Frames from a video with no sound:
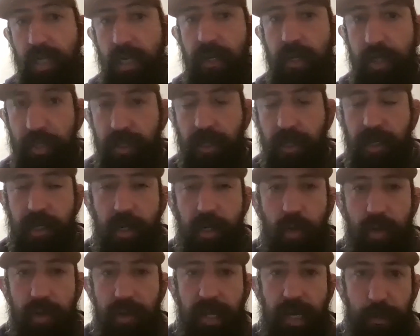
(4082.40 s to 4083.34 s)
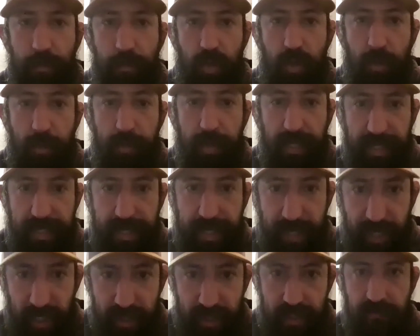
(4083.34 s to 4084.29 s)
They're gonna they're gonna know a lot more
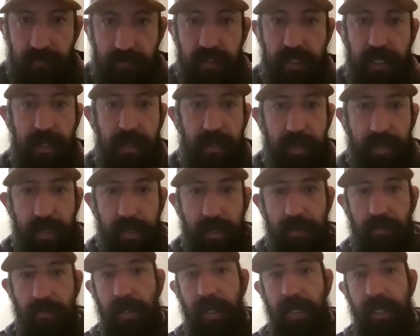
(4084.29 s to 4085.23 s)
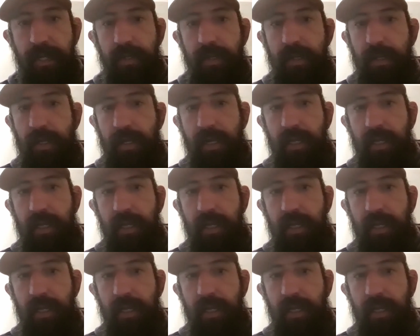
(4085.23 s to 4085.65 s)
because of the internet, right?